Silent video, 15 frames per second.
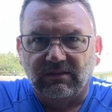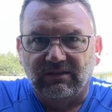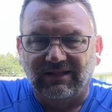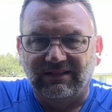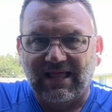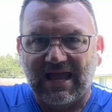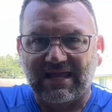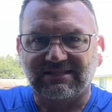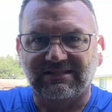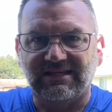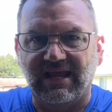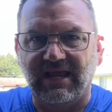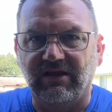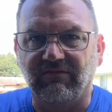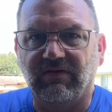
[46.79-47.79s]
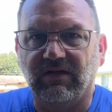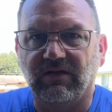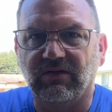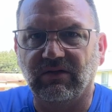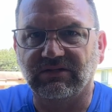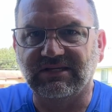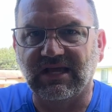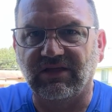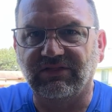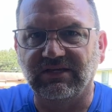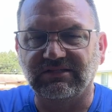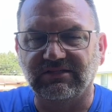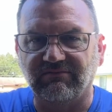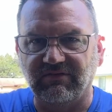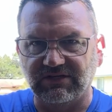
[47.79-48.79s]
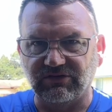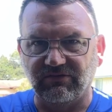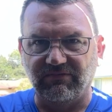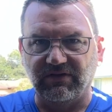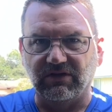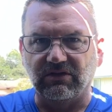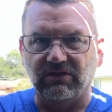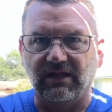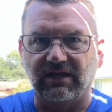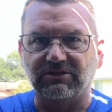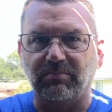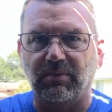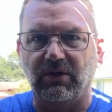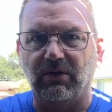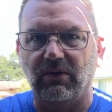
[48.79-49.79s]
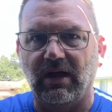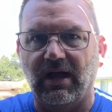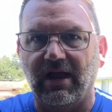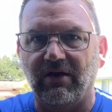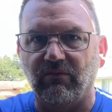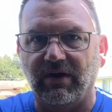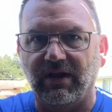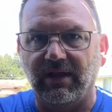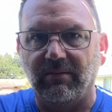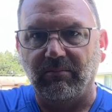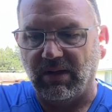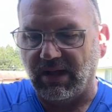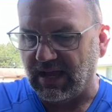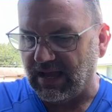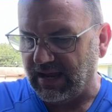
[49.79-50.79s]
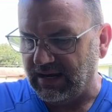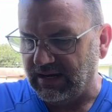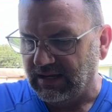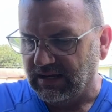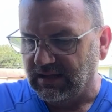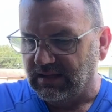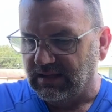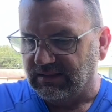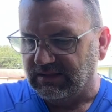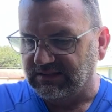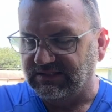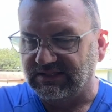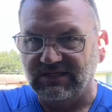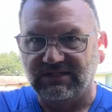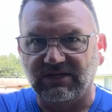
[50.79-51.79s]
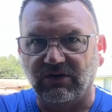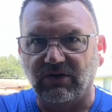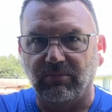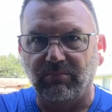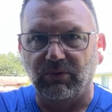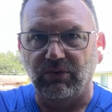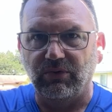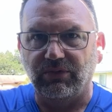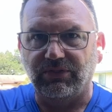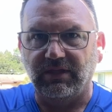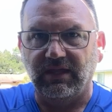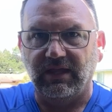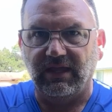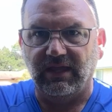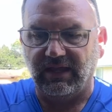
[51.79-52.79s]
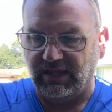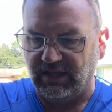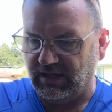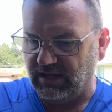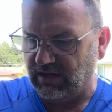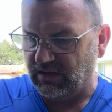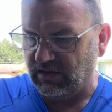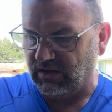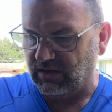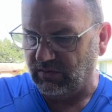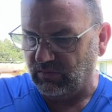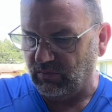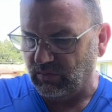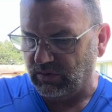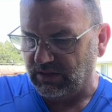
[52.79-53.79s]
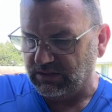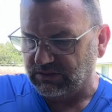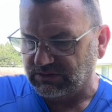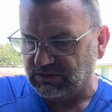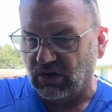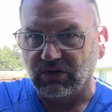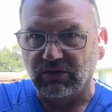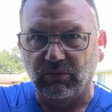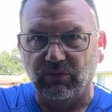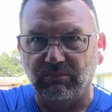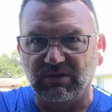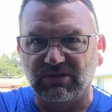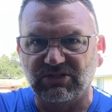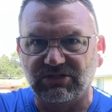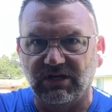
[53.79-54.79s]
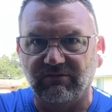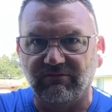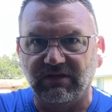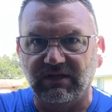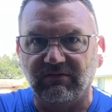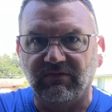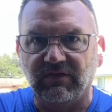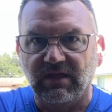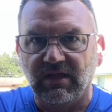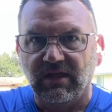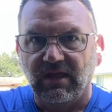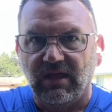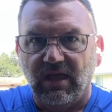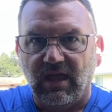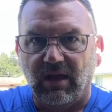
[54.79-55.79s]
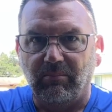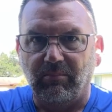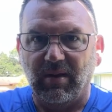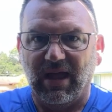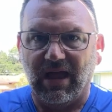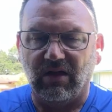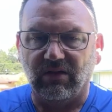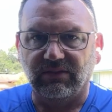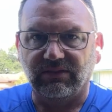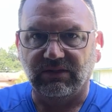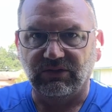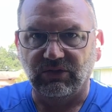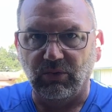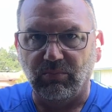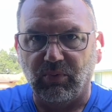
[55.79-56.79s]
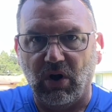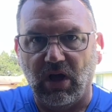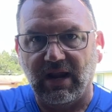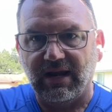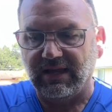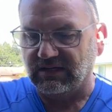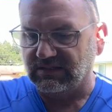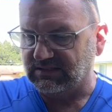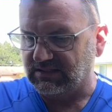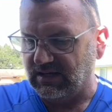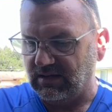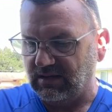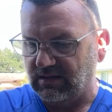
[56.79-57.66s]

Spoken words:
last save, Southeast Adventure Vehicle Expo, I ran by the SeaSucker booth and was talking with Miss Genevieve about the new products.